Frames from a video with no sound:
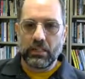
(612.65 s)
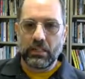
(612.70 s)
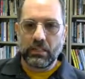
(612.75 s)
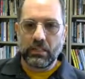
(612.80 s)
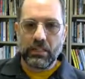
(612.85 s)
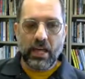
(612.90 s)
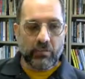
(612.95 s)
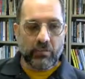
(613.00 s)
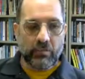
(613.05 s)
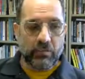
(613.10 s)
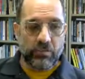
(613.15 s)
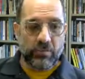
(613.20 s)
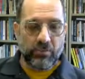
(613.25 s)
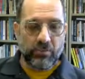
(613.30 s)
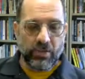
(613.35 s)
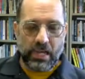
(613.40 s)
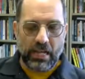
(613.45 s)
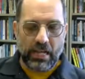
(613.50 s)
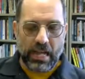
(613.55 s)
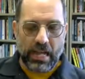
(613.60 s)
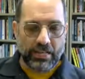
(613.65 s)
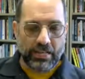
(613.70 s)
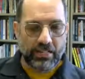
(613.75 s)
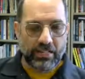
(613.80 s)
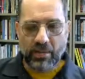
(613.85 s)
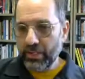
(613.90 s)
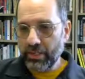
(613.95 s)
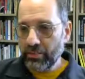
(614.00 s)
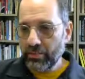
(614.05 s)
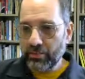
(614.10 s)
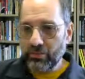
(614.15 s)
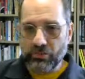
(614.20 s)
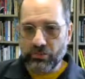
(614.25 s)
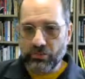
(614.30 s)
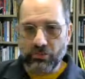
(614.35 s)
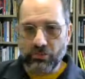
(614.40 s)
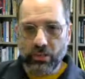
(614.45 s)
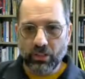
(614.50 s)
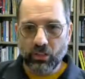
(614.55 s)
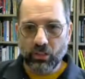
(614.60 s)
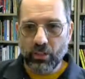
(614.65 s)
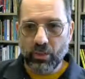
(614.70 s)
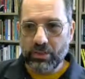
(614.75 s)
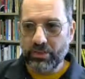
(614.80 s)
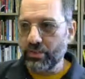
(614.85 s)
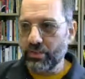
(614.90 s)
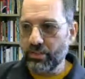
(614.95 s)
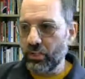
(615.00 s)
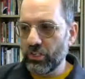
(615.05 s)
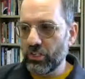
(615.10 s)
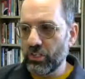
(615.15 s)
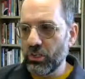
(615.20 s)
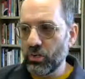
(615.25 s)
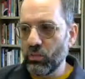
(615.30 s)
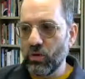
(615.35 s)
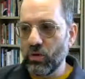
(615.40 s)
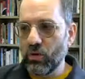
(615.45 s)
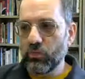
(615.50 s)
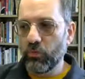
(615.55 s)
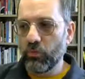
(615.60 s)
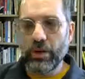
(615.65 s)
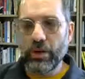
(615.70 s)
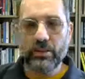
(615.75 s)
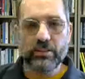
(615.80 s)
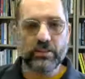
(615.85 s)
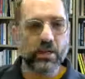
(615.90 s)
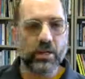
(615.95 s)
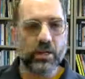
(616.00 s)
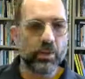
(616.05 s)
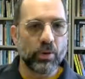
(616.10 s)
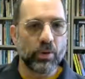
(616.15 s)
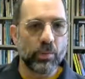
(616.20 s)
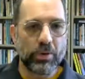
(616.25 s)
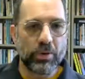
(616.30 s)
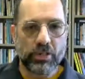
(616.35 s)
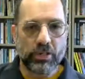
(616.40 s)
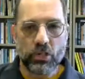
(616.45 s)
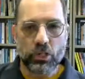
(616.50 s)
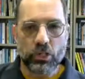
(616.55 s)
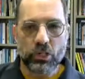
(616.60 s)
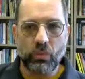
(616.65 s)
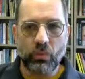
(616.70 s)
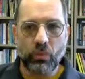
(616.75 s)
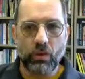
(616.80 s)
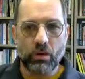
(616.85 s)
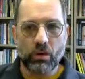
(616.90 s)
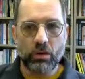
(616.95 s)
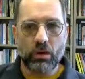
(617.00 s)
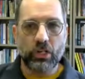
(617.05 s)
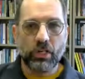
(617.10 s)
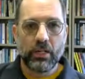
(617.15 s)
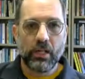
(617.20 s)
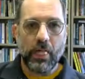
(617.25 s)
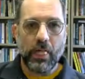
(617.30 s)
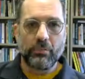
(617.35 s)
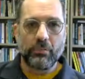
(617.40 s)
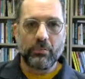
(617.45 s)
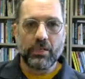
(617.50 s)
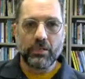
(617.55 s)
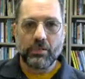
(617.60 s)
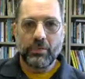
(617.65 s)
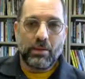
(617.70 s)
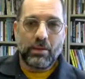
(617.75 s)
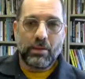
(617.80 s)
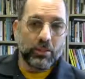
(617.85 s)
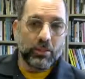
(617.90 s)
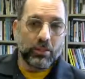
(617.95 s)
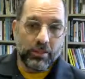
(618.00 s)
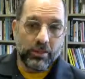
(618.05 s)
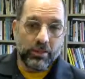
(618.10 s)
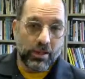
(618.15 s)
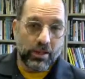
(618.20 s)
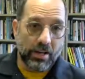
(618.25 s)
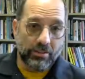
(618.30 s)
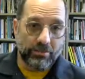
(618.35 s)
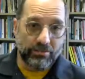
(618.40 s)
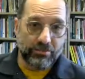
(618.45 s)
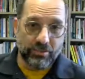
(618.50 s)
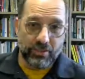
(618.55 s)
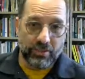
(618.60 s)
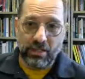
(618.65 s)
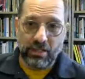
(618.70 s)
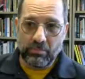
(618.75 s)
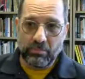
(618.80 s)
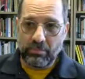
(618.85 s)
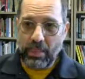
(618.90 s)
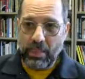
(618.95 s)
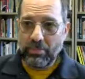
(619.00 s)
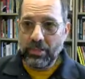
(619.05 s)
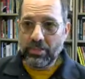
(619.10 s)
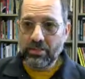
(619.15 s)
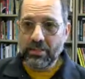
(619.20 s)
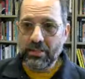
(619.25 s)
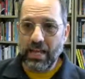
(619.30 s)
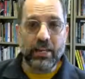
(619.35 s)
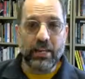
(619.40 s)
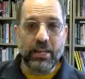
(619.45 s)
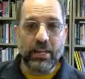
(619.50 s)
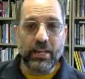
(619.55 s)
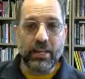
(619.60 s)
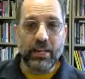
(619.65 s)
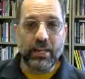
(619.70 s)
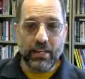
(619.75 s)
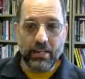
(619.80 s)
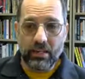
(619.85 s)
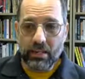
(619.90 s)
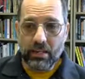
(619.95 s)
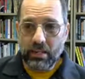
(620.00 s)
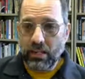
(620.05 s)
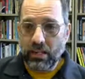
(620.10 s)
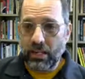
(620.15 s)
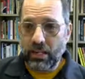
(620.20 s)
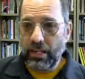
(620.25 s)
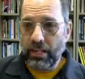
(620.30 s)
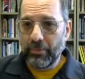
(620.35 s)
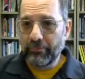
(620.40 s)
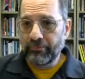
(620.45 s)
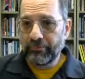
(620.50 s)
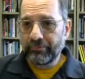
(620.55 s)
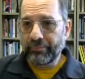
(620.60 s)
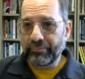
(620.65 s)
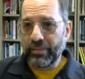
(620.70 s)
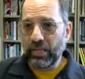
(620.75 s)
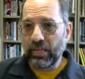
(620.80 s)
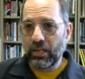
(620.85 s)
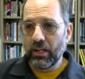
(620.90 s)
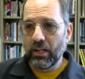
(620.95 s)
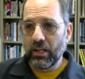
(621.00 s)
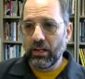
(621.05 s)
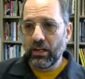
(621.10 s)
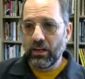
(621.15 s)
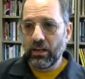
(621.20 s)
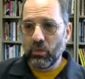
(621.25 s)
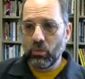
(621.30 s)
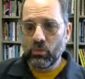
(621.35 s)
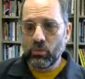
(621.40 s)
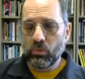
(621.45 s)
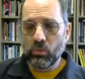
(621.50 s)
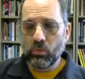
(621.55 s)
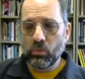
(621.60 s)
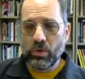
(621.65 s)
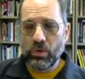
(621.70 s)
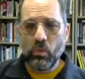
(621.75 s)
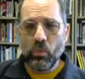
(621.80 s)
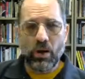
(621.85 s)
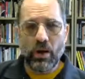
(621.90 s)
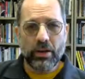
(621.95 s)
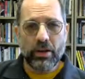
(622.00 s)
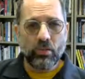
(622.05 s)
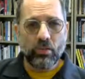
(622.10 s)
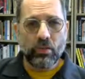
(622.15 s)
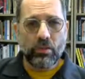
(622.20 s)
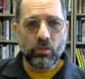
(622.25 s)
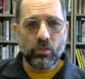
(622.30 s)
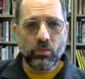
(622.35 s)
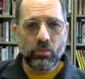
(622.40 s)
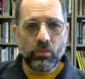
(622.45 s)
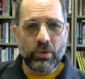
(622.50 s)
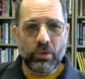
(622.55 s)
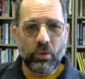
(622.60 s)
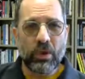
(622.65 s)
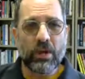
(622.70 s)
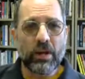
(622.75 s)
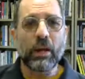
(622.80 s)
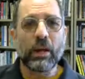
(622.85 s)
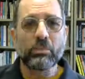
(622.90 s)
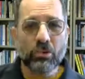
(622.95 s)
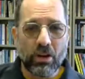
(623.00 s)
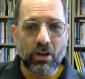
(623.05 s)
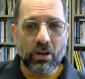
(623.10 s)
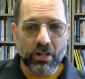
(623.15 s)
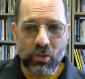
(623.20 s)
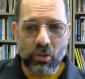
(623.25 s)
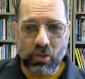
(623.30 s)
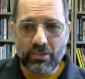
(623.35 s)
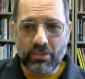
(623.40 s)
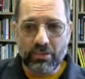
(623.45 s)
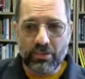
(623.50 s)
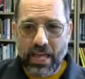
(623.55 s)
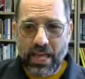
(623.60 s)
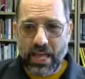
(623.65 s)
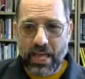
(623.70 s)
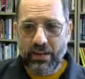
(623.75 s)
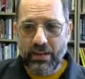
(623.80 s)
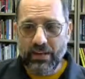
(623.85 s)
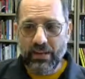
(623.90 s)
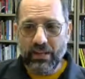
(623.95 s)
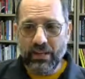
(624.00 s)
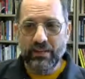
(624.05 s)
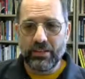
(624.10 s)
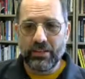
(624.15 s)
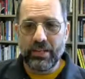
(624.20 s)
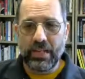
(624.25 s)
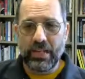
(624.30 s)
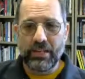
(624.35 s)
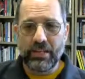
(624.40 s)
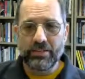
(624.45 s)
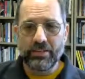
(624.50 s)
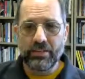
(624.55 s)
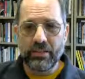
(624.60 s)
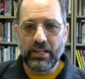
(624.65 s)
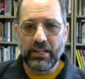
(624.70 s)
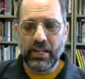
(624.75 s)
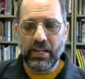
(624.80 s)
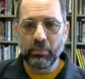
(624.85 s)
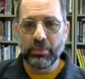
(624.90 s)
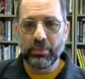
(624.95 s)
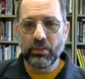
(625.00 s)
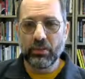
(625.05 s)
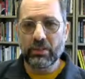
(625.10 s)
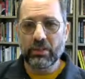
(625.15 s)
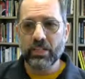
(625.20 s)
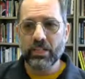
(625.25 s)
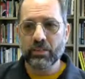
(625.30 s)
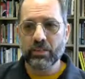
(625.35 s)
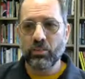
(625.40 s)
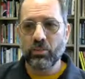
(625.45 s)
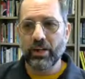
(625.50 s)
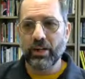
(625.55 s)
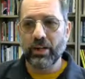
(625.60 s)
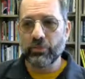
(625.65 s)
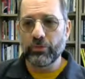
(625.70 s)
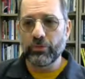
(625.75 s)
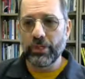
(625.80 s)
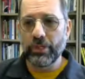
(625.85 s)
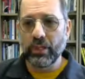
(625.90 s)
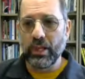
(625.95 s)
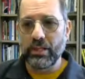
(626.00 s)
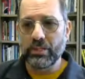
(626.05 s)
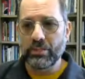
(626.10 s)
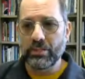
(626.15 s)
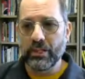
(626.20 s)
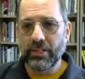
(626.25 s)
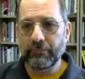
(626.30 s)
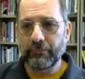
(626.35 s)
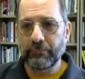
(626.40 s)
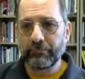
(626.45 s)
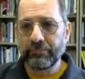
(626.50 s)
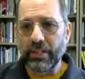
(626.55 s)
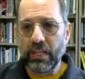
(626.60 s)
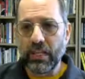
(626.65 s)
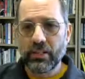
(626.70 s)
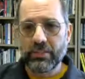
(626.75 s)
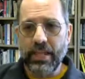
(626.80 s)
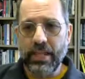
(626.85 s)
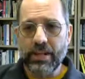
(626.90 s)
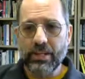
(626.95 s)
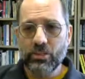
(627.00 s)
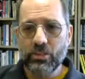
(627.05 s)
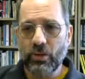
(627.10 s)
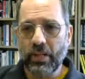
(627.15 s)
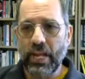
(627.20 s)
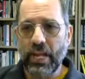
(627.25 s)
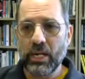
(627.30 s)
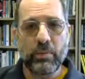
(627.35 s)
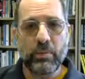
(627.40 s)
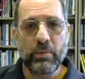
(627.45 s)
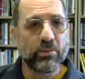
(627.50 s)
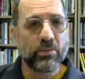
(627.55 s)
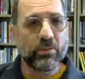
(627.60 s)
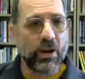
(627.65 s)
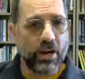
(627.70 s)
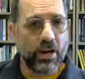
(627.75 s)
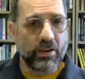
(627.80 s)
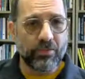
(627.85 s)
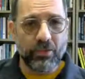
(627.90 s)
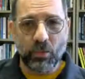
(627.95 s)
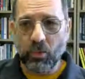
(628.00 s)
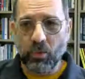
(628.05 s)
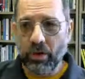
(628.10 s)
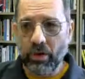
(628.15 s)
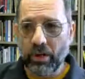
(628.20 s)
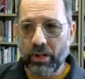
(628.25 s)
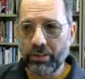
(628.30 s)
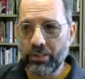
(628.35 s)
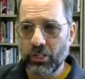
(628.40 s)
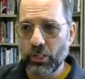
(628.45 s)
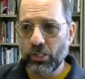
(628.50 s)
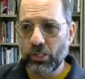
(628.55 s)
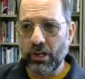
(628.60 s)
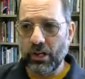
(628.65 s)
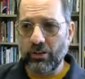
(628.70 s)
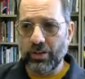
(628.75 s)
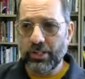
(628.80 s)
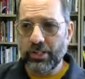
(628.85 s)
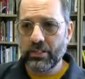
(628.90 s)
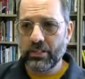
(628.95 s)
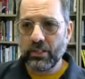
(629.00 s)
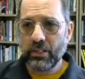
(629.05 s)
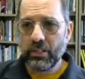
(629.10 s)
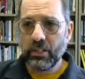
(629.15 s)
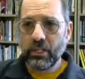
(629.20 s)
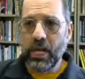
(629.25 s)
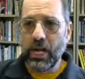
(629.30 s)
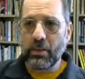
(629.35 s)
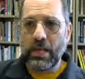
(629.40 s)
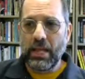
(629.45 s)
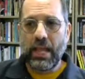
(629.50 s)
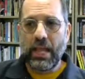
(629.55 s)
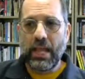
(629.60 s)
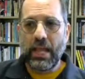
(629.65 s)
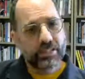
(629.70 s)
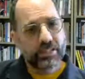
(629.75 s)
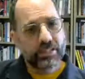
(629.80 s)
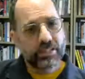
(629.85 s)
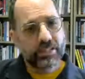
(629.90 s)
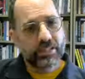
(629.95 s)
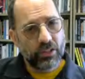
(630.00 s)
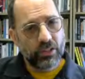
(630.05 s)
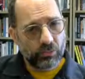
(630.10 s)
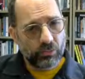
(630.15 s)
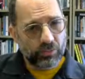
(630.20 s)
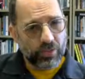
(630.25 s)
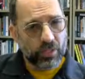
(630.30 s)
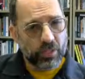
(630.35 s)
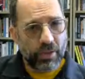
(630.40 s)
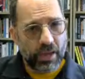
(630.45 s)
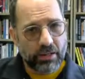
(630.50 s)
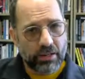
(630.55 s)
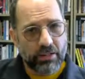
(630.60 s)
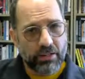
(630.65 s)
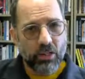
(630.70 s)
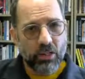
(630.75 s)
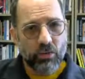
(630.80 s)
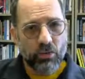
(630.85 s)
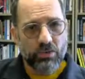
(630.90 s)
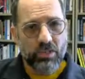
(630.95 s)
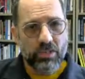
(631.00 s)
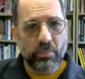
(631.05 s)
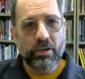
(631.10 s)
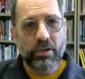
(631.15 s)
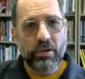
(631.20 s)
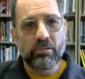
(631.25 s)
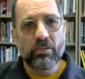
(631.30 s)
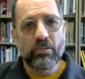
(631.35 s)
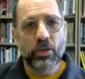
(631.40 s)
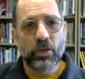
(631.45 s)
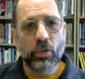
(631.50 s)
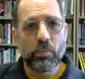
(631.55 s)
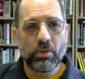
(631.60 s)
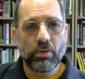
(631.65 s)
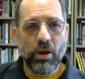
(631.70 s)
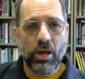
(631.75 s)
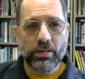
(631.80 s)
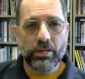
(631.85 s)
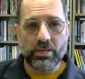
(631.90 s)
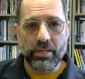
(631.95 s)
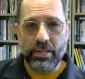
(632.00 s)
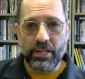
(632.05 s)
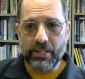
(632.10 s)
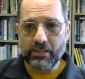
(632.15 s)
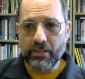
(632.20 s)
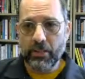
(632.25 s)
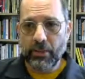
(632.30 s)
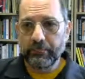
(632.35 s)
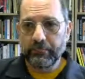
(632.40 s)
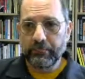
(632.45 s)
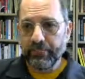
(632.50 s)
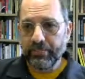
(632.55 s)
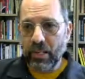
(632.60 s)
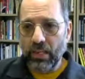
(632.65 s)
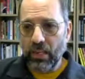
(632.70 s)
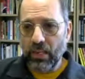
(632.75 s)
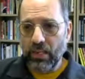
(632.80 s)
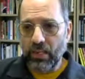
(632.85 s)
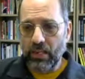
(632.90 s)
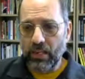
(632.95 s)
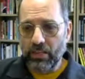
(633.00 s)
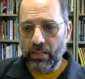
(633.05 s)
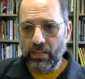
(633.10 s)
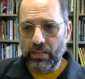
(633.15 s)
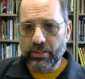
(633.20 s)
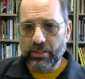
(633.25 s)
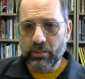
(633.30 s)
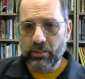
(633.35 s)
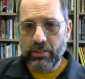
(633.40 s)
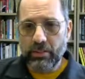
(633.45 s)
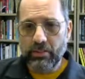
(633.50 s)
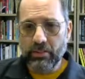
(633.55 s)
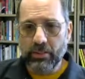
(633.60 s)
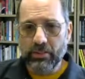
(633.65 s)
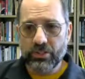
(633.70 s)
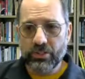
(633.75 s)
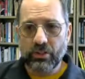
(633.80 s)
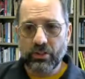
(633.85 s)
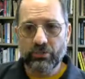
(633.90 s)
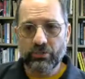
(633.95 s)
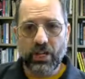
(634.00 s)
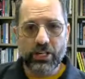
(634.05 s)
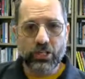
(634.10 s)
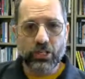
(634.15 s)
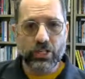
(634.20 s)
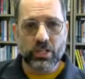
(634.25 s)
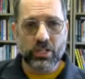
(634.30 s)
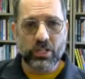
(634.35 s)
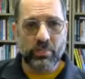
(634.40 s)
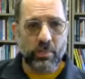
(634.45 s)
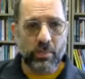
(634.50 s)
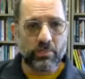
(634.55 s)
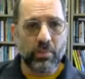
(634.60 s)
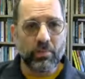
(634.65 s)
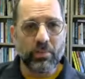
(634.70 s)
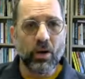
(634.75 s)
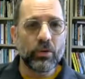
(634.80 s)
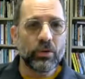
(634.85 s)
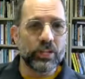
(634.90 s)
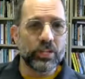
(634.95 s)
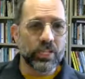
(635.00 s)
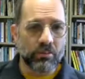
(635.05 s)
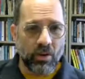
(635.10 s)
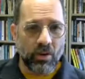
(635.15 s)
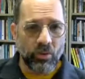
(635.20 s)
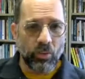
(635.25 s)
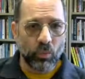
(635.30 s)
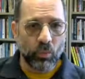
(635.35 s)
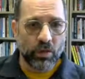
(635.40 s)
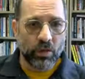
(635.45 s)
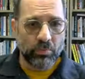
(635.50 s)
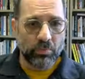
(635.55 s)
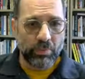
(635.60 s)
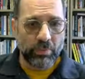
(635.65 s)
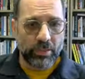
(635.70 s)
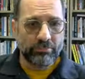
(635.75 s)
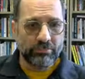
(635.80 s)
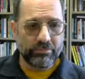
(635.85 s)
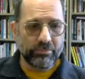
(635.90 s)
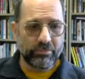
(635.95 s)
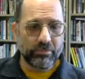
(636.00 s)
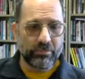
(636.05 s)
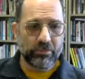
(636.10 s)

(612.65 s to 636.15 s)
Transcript: lot of academics struggle with this issue of when is it appropriate to share work that might not be good enough. Maybe it's not ready. We want to help talk you out of that and help you get to the point of realizing that it's okay to be proud of your work and to share it, and still respect and use the peer review process. Some people are self-conscious about promoting their own work, but